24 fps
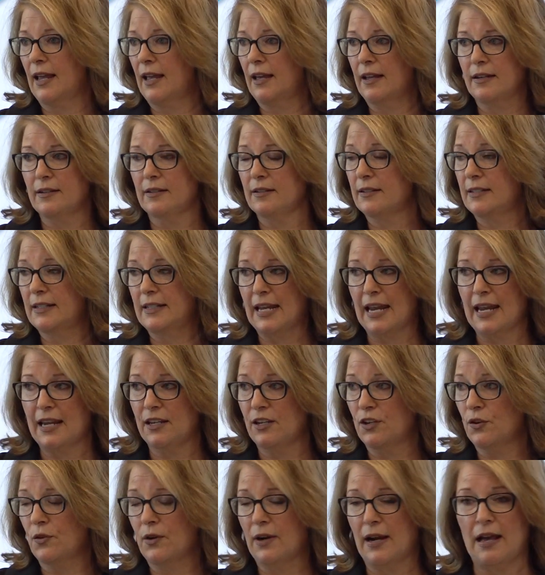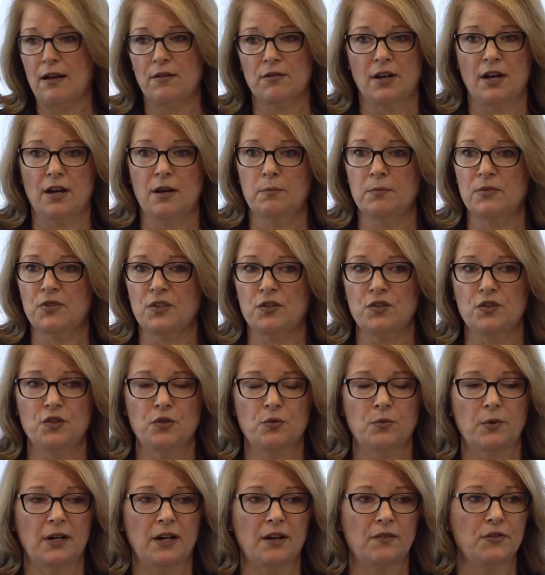and take your outcomes and do
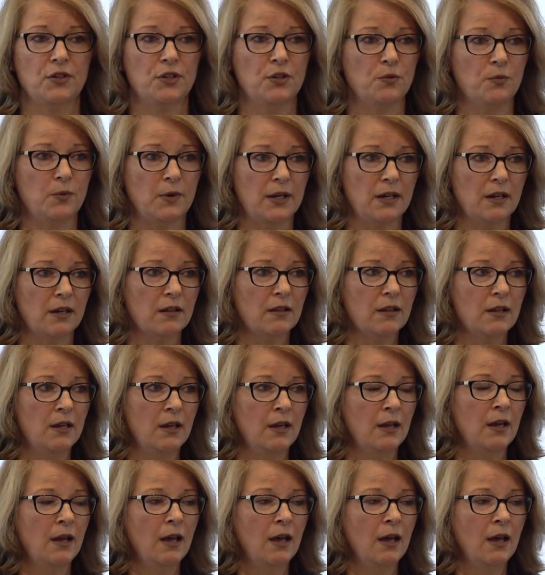whatever you will,